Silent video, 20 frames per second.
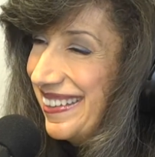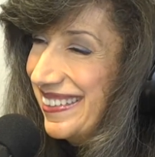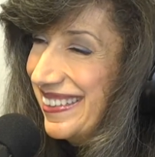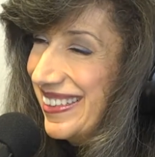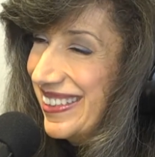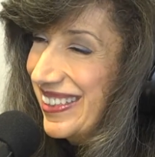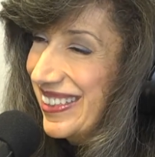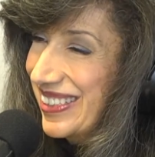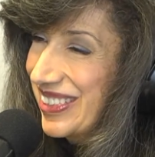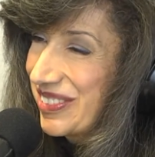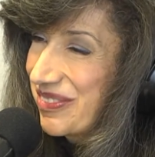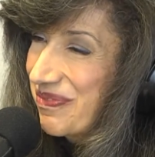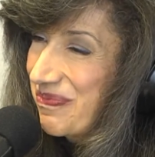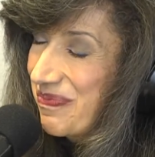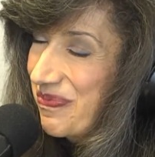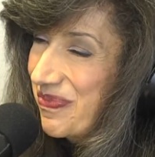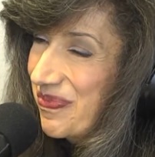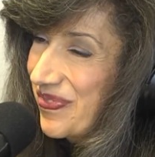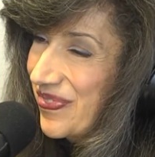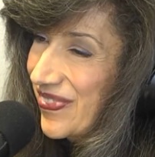Well, very nice to
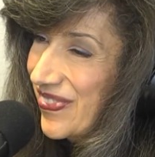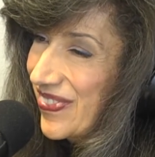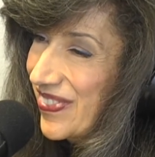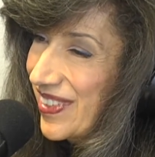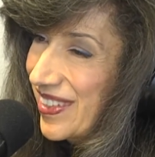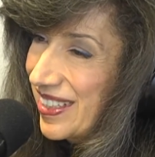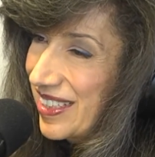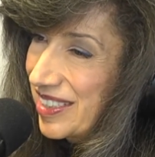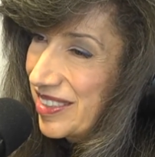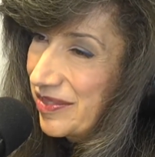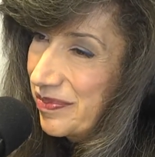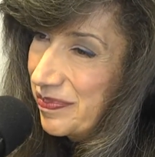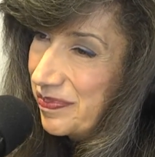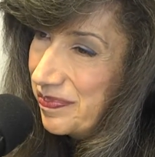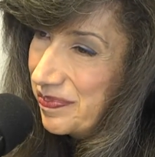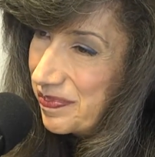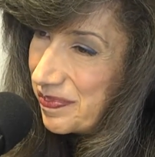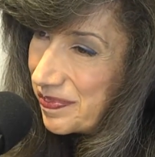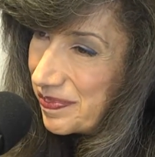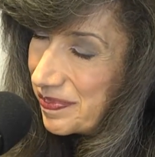have you with us,
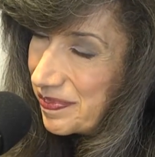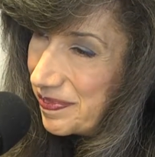Lisa.